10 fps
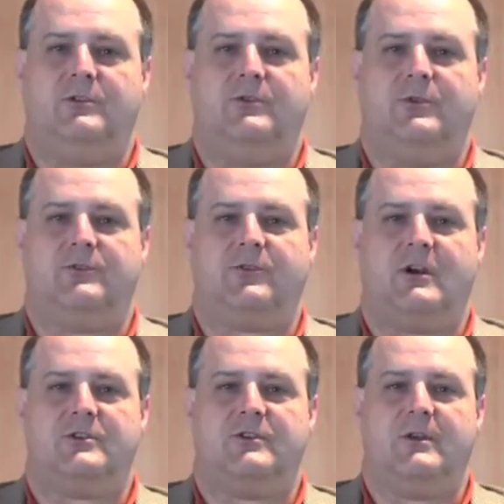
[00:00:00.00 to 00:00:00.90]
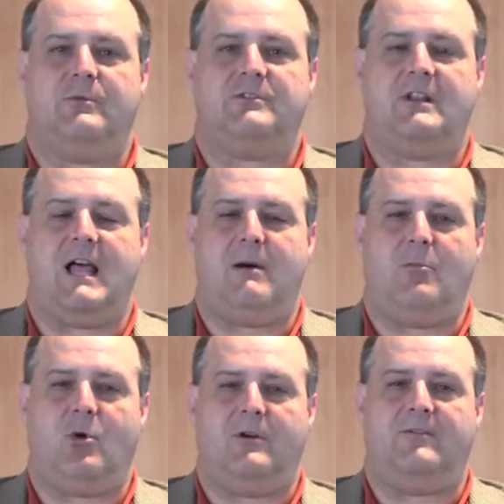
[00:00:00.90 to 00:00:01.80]
into a structure that was a
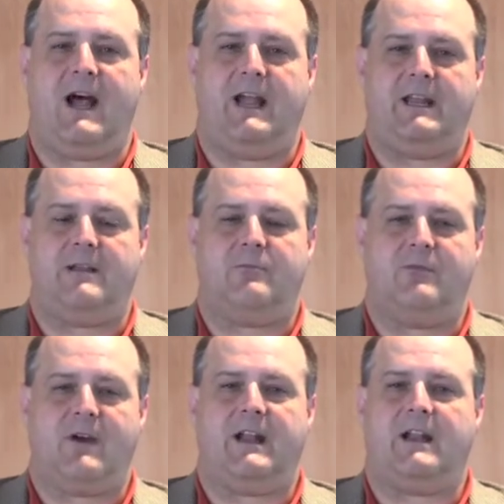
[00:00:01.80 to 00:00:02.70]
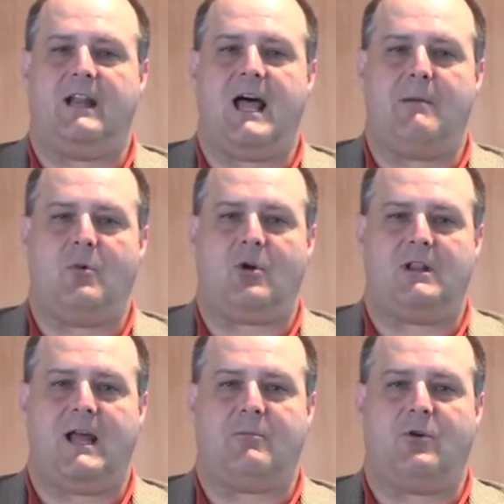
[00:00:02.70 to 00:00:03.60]
lot more inviting, provided a lot more
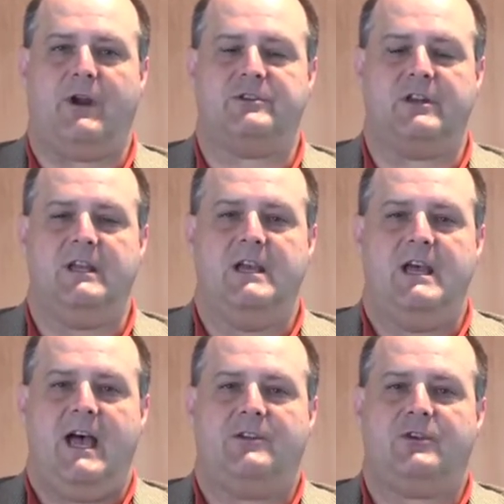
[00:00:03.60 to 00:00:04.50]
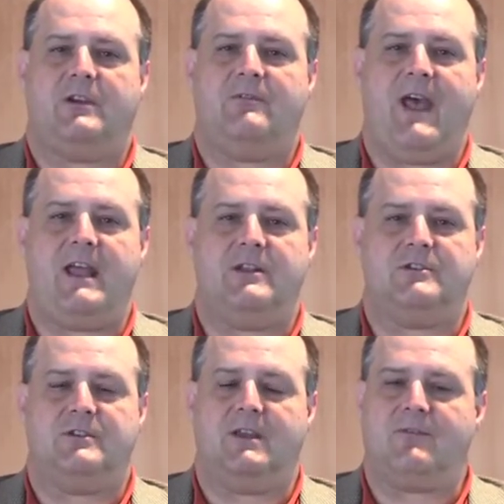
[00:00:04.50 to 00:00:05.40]
collaboration, and took
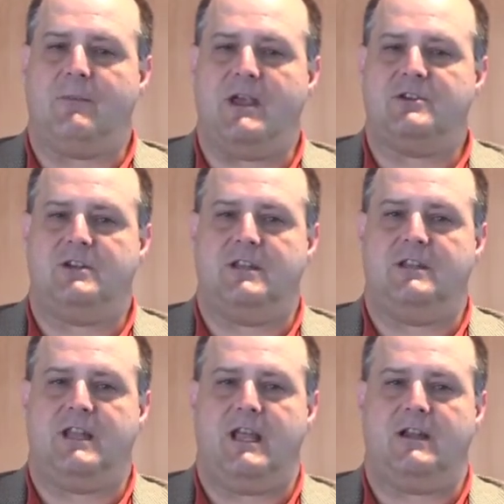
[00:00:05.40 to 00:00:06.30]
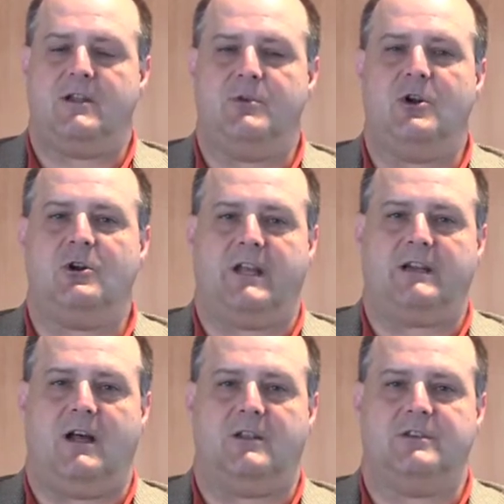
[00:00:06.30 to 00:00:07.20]
advantage of the information and, and computer
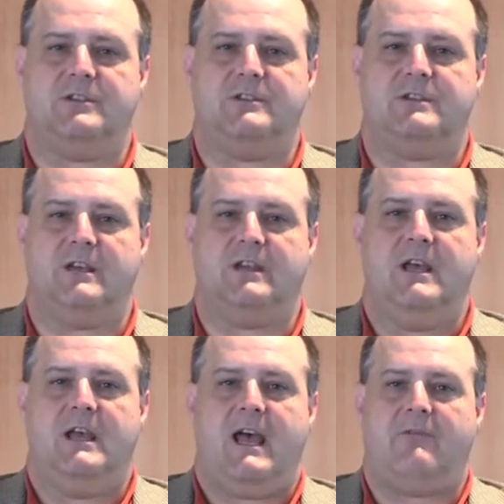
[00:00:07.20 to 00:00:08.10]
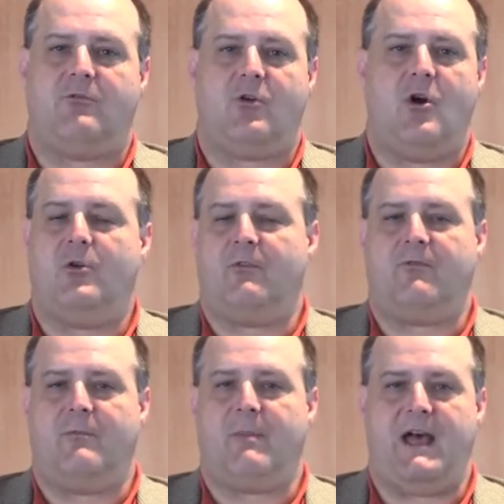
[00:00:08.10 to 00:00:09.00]
technologies that have grown
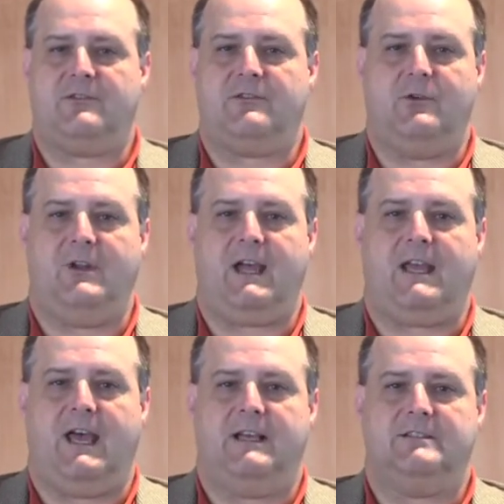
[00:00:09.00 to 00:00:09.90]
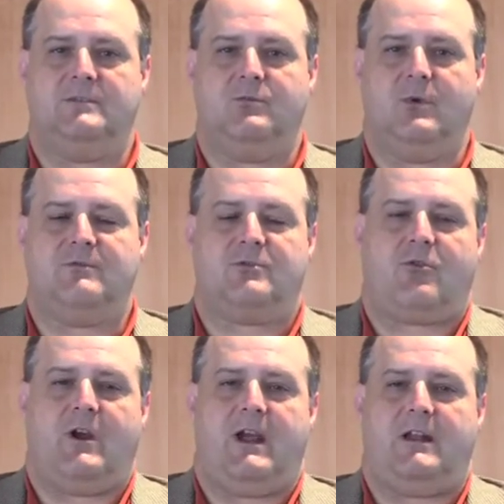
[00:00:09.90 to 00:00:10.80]
over the past two decades. And we've
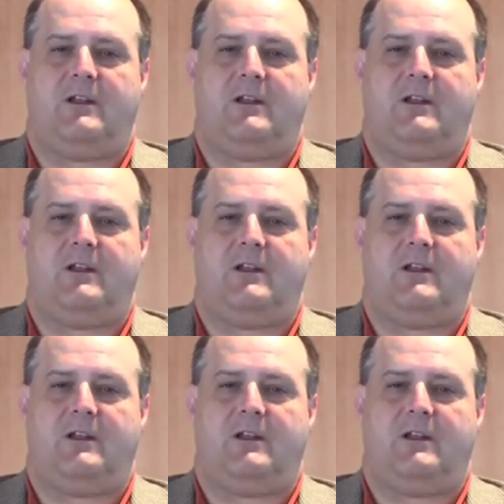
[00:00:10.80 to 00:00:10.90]
created a